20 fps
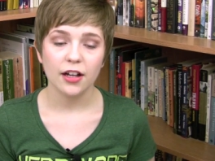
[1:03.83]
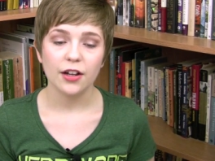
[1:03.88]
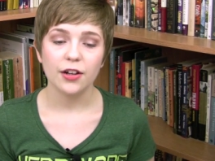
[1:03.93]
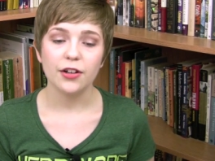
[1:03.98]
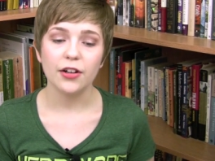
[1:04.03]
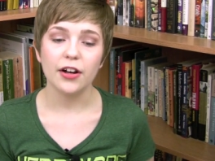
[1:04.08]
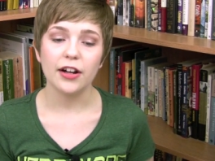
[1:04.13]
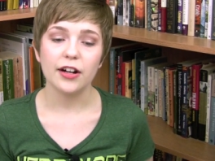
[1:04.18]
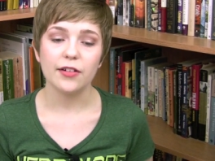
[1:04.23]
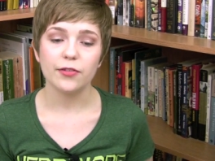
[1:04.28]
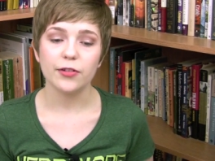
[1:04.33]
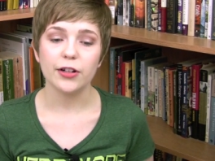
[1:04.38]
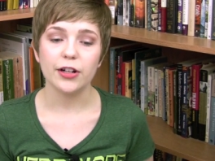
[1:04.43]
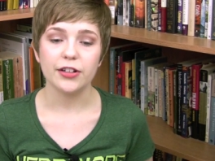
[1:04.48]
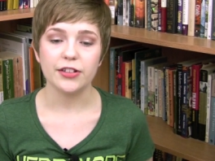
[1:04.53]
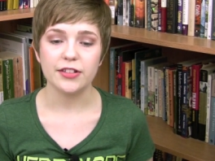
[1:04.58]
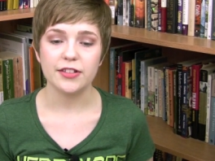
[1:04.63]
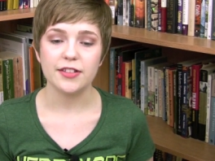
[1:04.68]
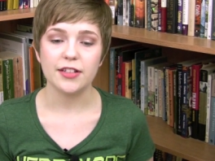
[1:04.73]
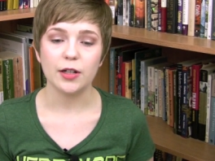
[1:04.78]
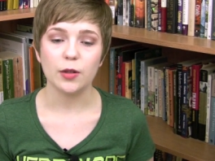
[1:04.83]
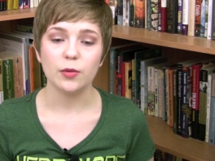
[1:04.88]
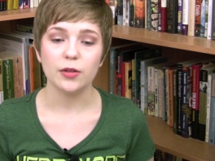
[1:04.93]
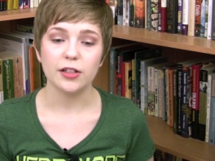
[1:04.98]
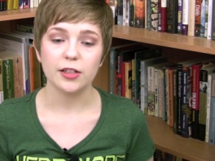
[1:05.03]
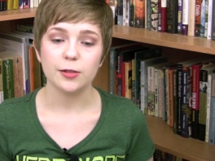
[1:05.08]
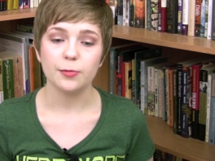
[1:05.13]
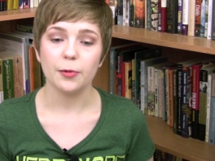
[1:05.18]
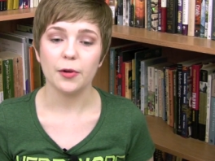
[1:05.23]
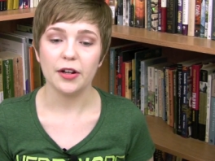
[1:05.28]
Not every autistic will
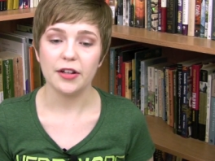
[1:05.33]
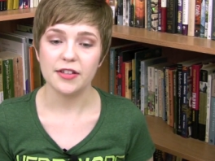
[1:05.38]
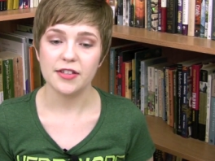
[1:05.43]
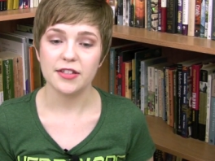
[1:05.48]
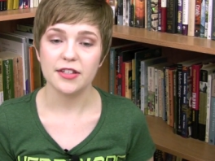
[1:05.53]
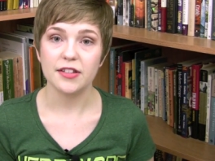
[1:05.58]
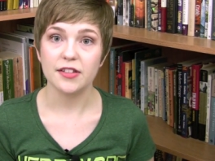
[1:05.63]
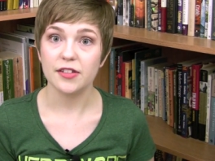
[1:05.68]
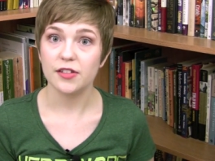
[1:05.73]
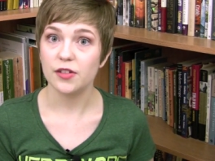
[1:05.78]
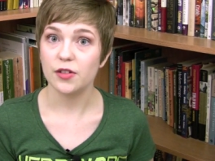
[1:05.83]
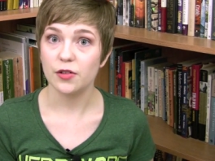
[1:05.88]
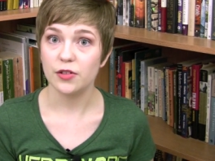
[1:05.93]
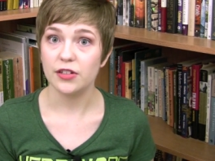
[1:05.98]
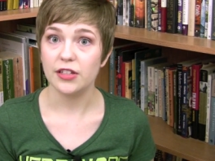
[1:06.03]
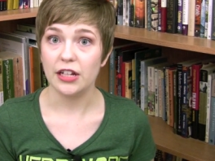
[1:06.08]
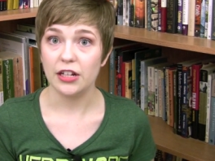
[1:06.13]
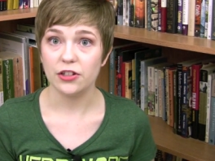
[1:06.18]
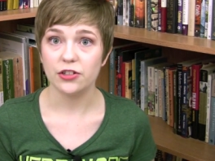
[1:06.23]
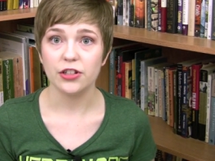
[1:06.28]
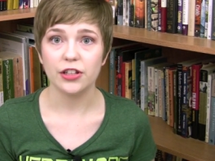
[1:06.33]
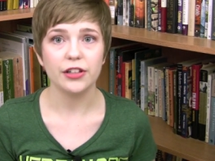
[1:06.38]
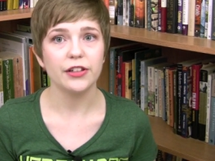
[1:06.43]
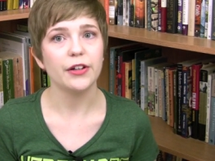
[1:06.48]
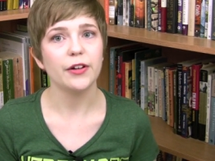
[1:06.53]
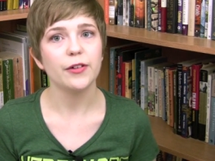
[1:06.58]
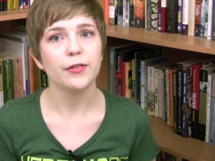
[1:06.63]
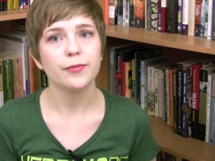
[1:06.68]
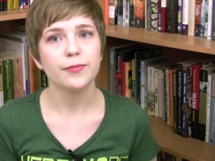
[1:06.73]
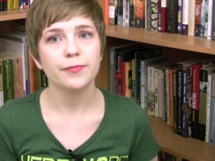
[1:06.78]
experience disassociation
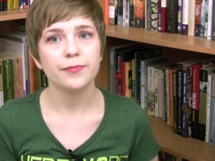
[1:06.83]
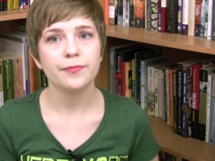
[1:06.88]
though.